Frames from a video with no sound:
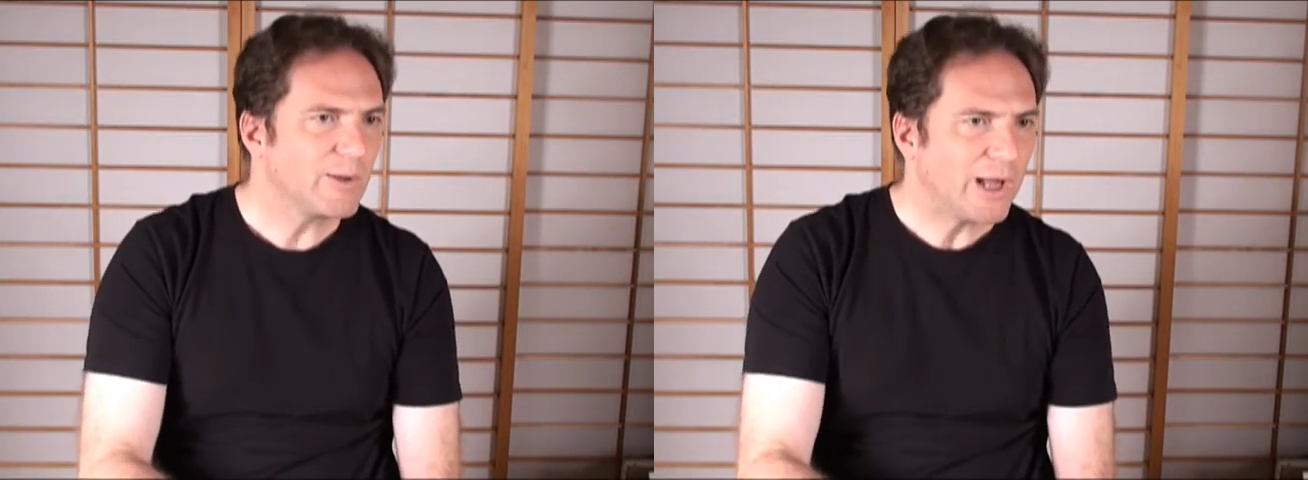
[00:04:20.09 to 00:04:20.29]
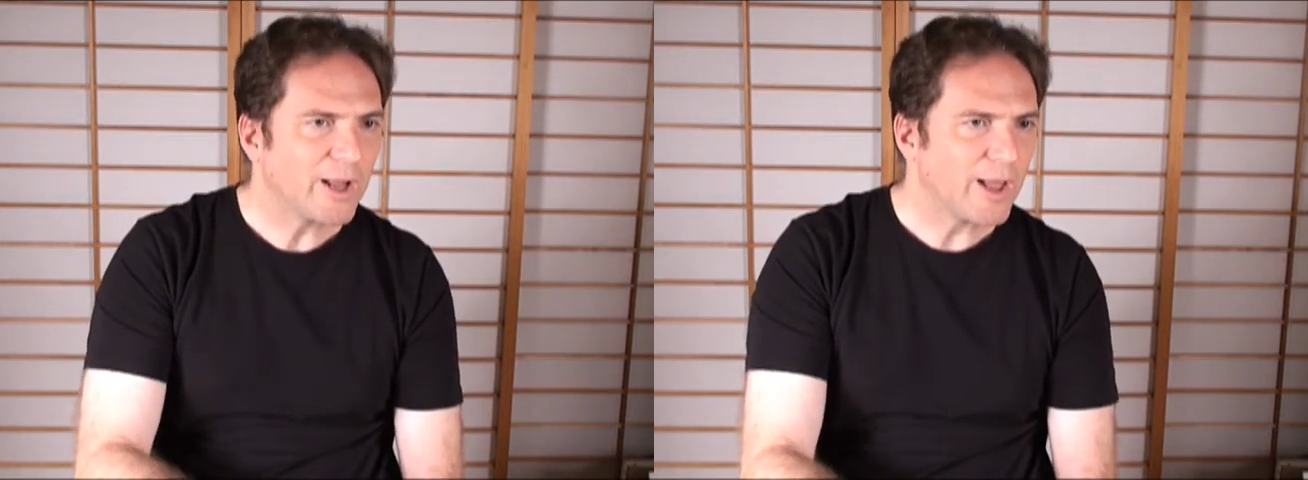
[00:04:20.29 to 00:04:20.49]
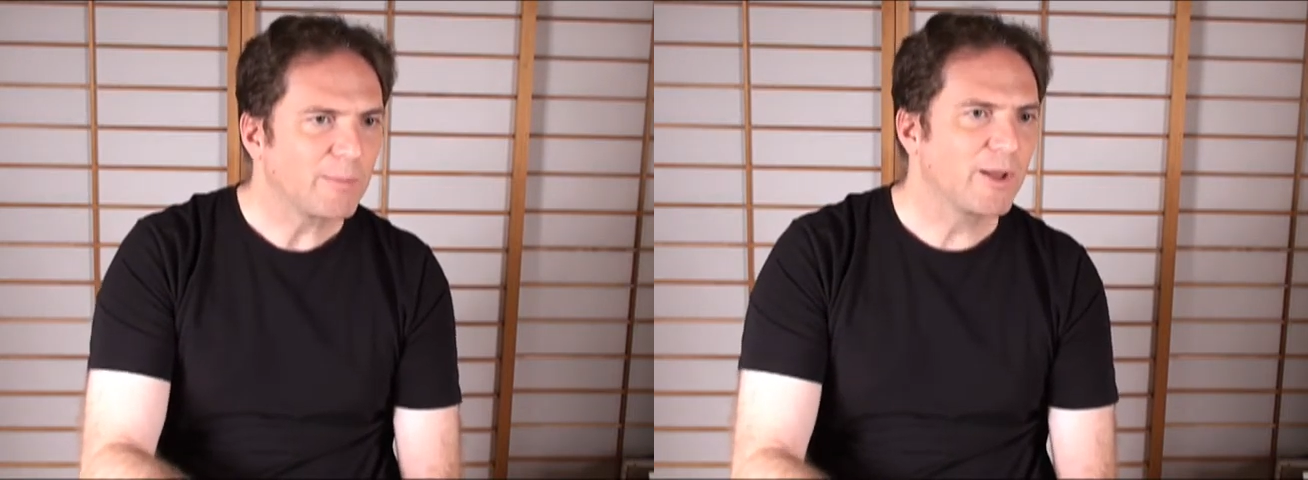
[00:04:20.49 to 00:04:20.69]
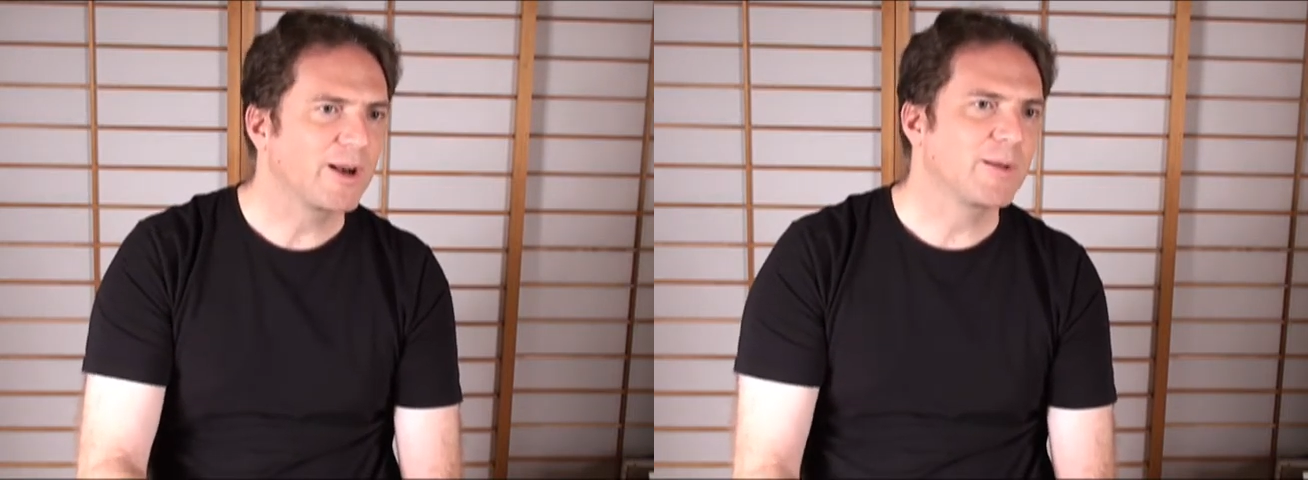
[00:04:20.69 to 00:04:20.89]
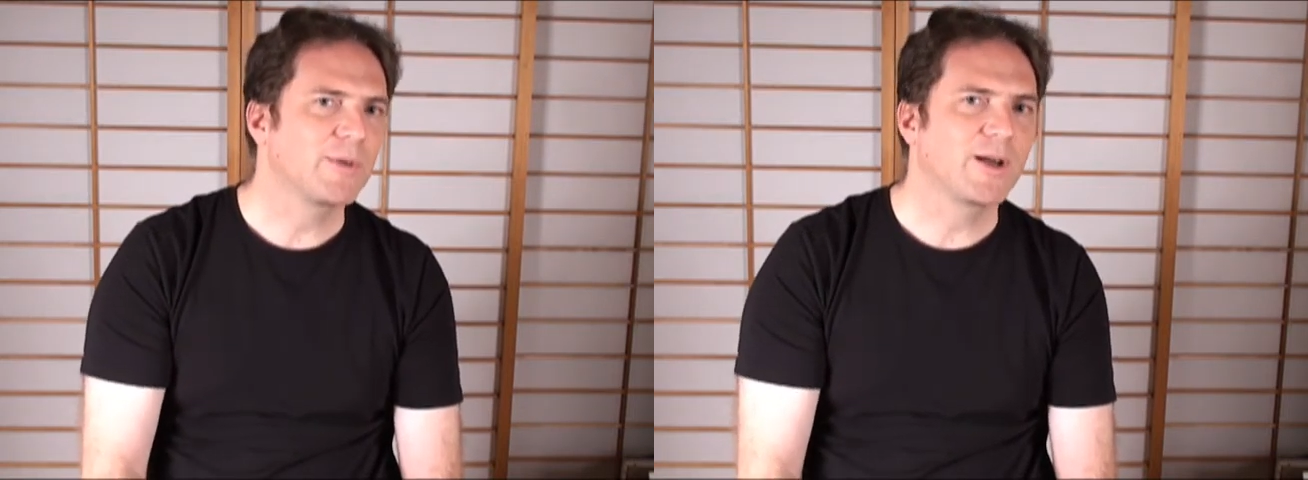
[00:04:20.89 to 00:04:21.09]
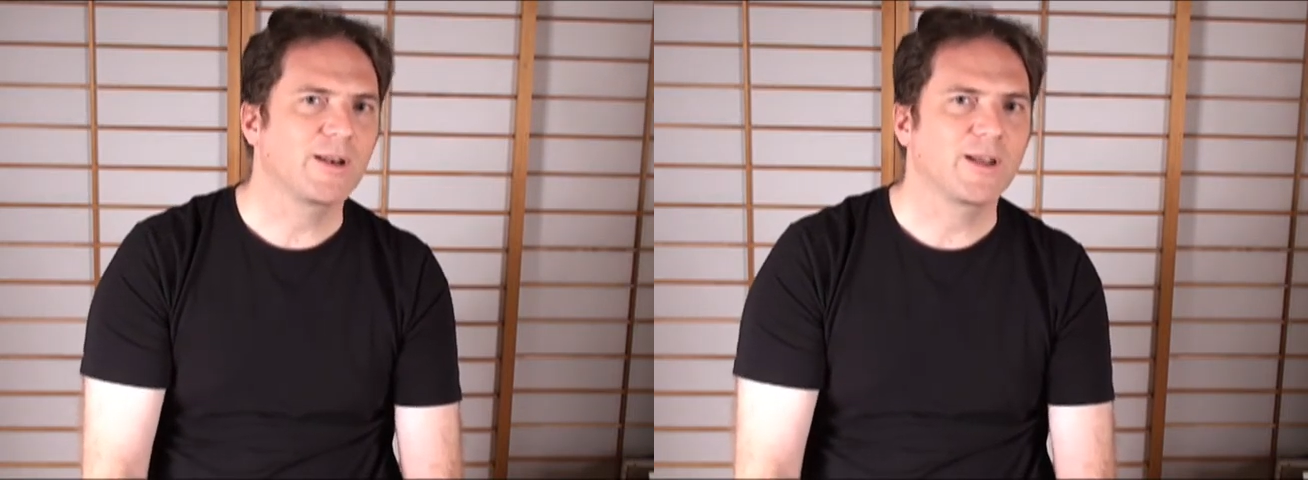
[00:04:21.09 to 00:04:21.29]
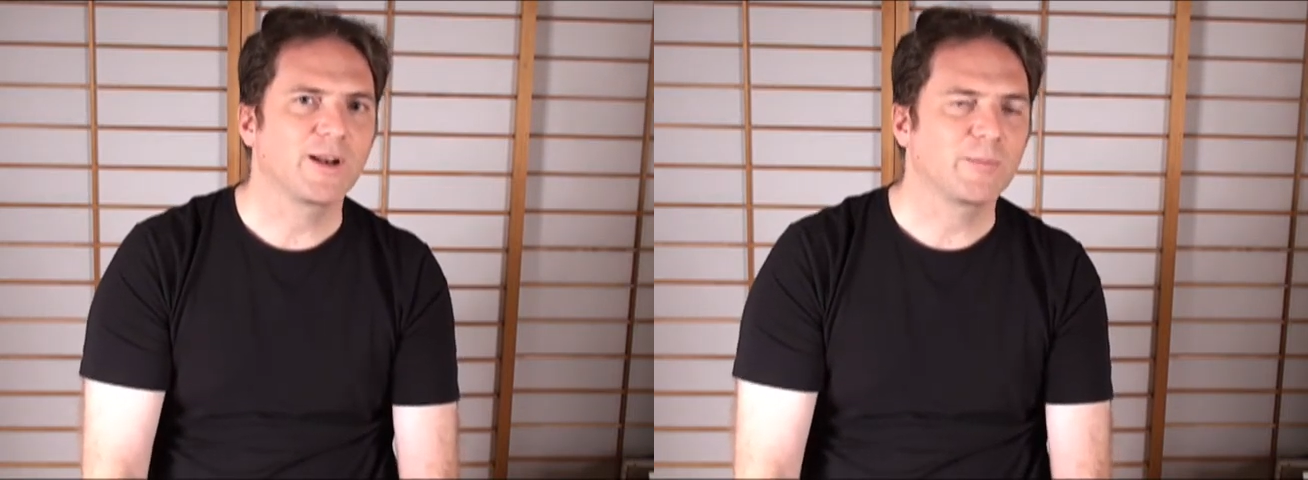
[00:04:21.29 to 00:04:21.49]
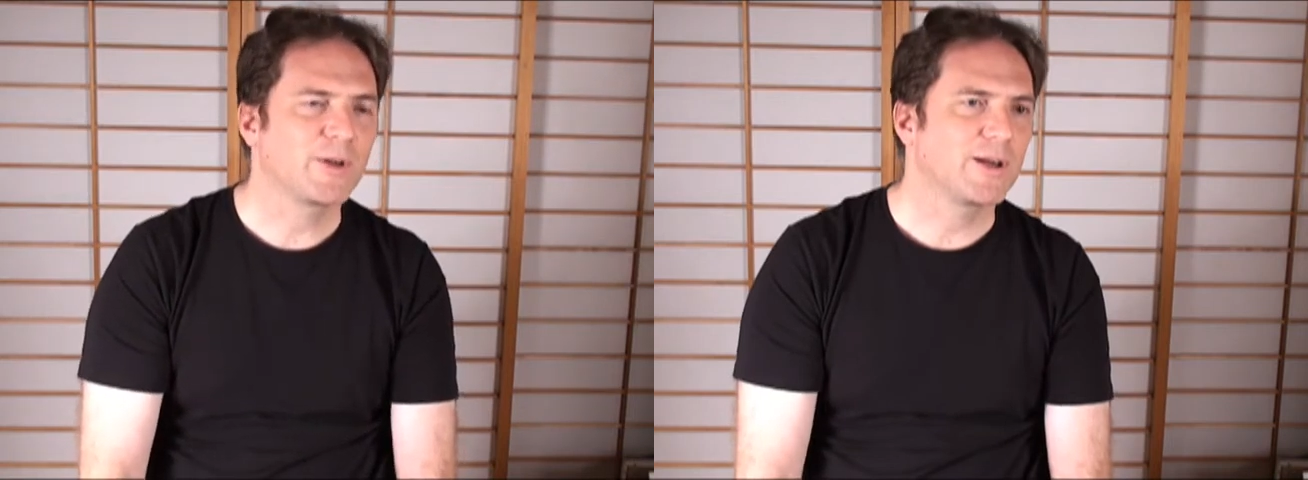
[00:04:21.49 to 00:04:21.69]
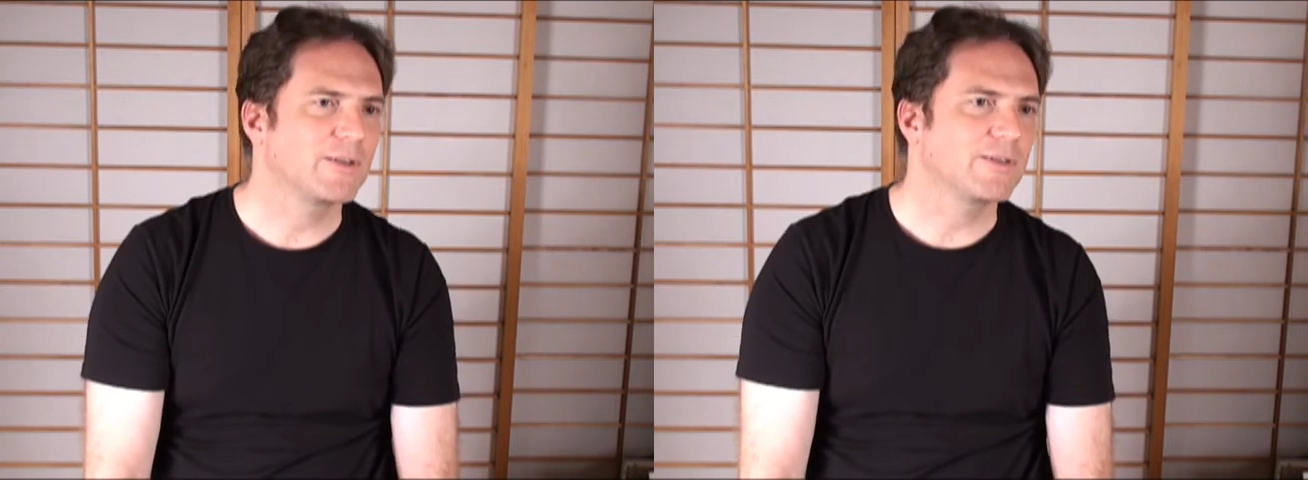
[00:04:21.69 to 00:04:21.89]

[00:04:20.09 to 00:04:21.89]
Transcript: and I'm not